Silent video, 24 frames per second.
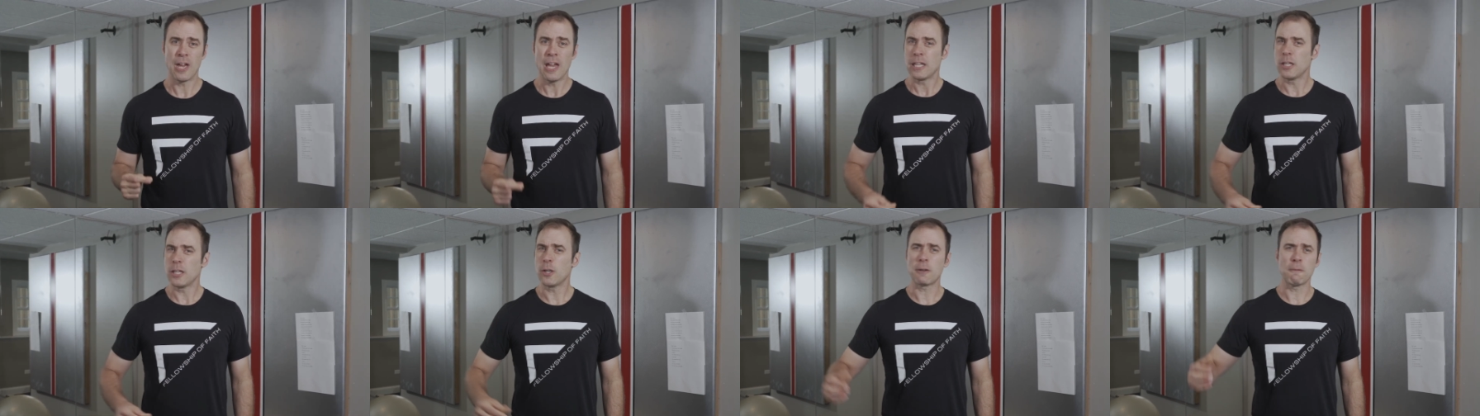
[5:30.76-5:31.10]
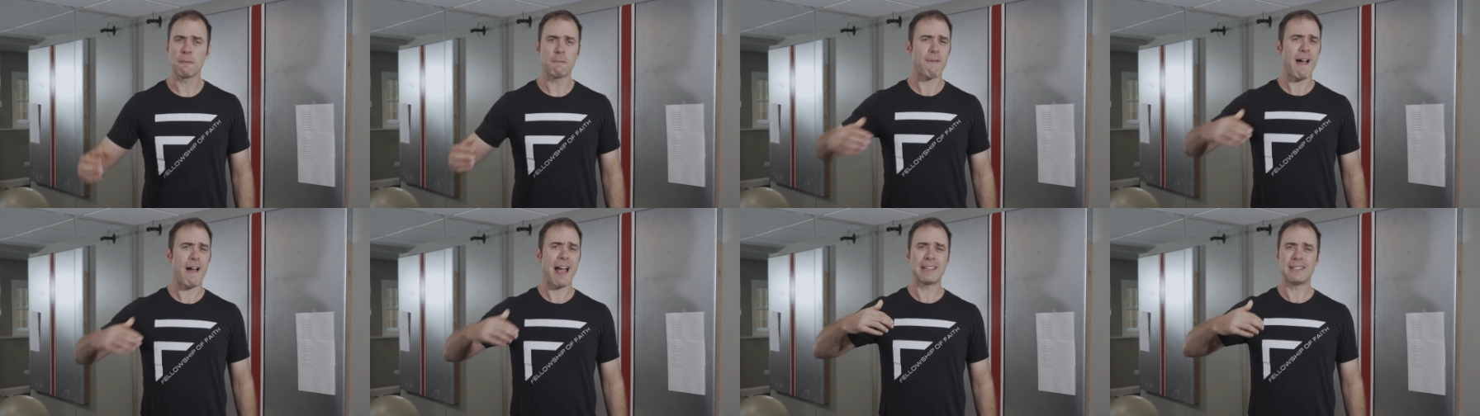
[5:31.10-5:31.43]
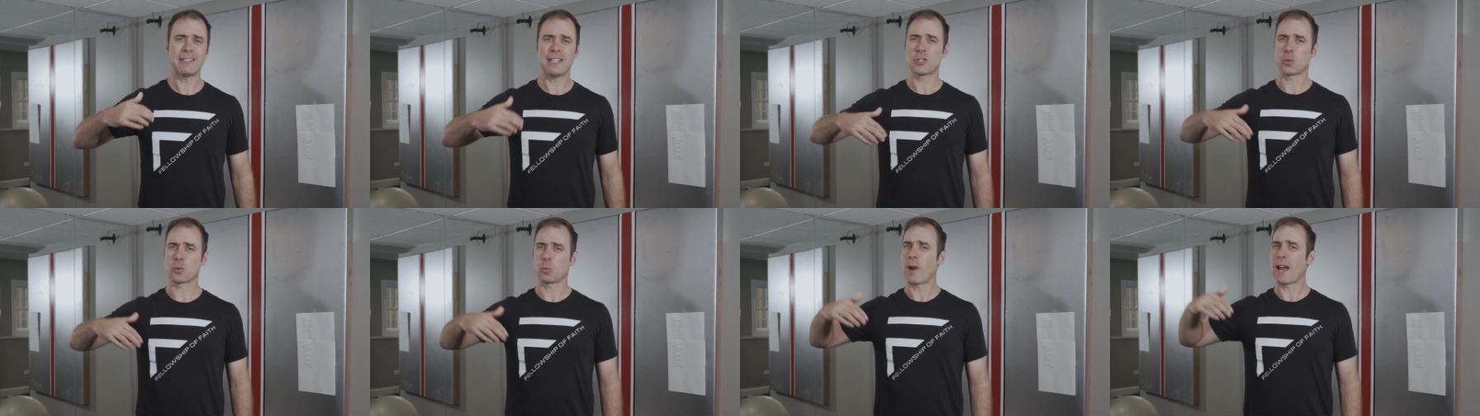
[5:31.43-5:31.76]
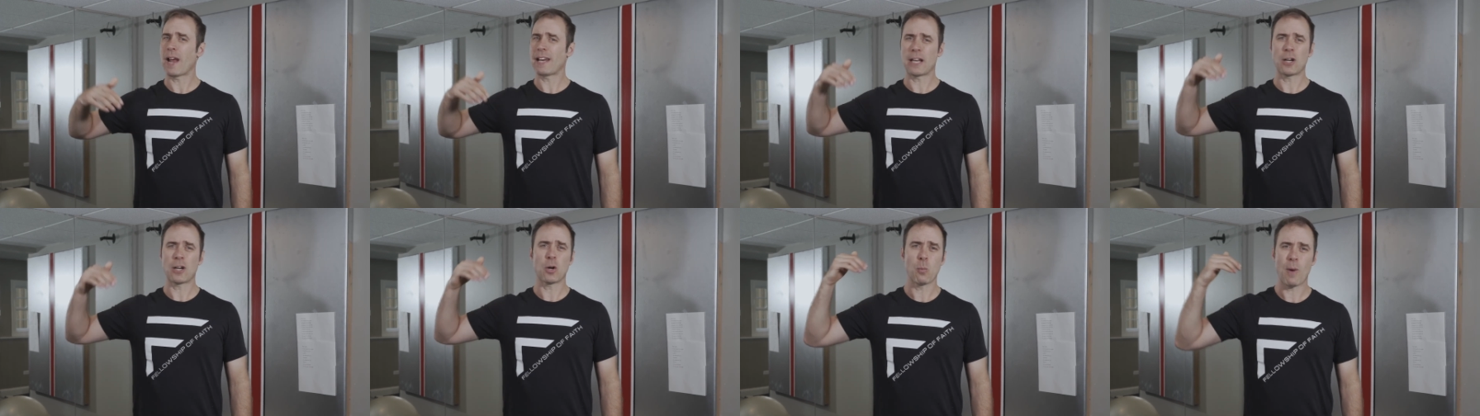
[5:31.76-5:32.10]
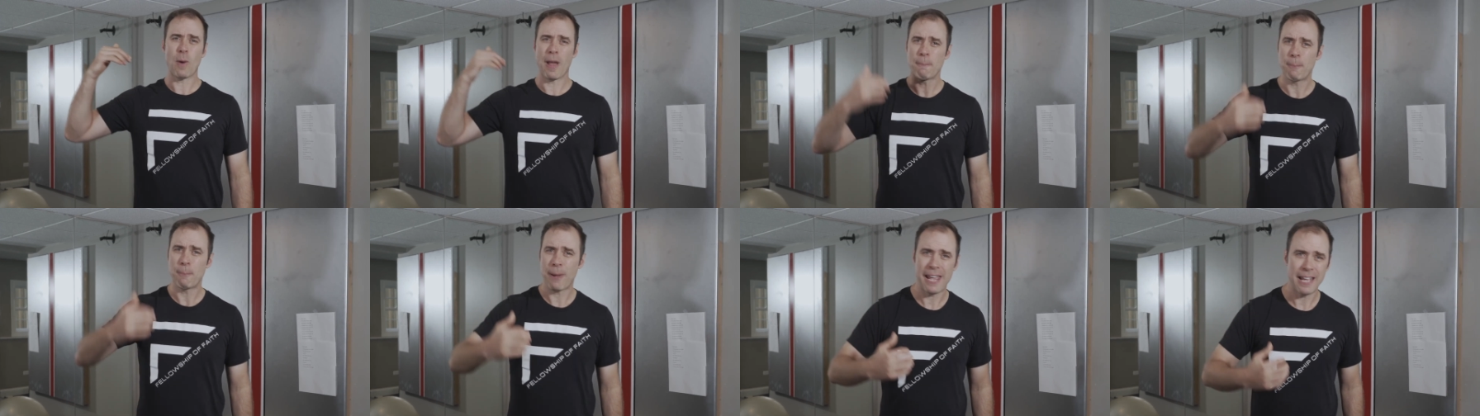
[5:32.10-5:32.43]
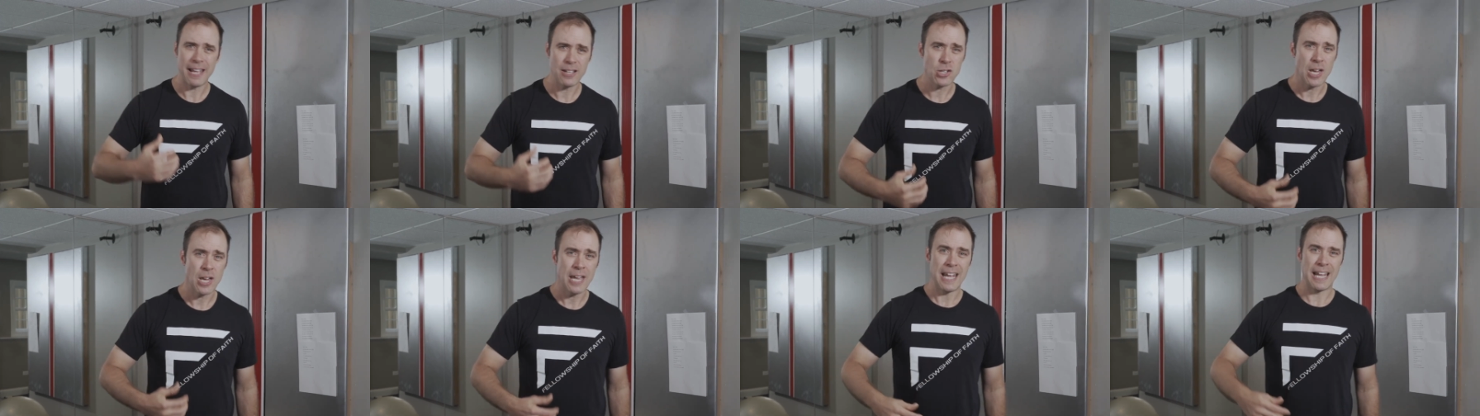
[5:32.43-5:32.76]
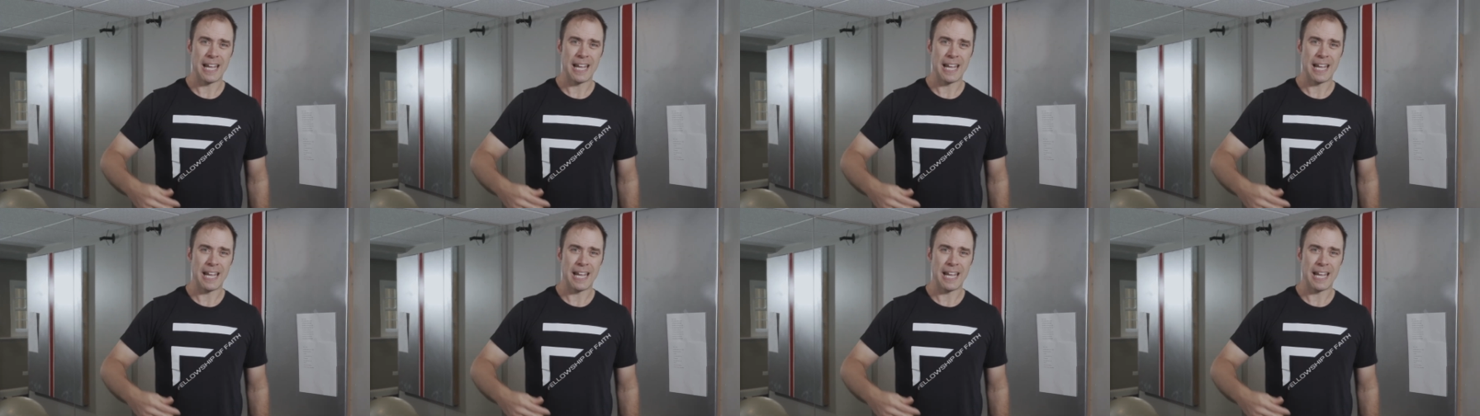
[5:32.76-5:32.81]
You can find these right on our webpage.